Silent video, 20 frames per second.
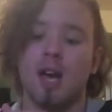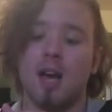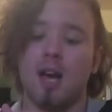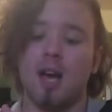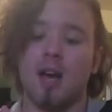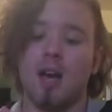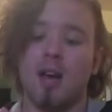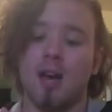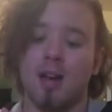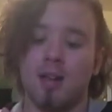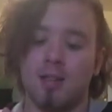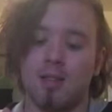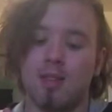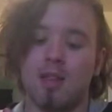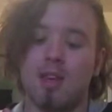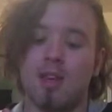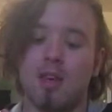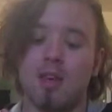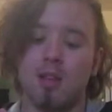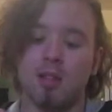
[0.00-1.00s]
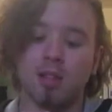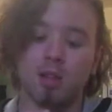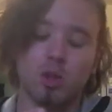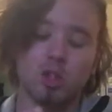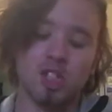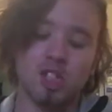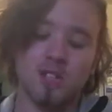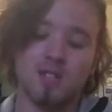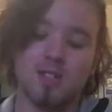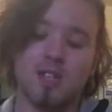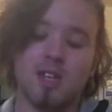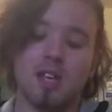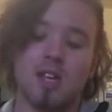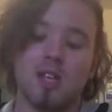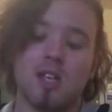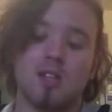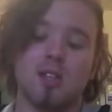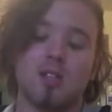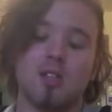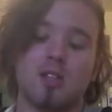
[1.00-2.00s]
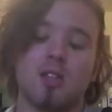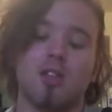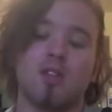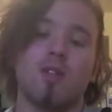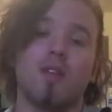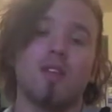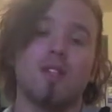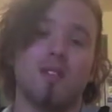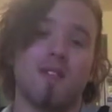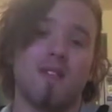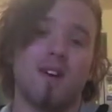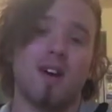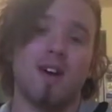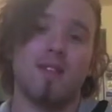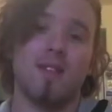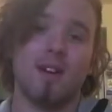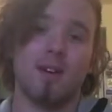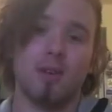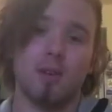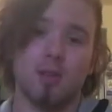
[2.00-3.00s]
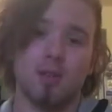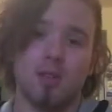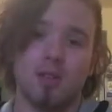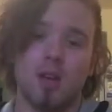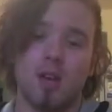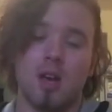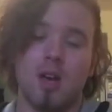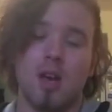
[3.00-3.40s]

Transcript: The longevity is 3 to 5 hours.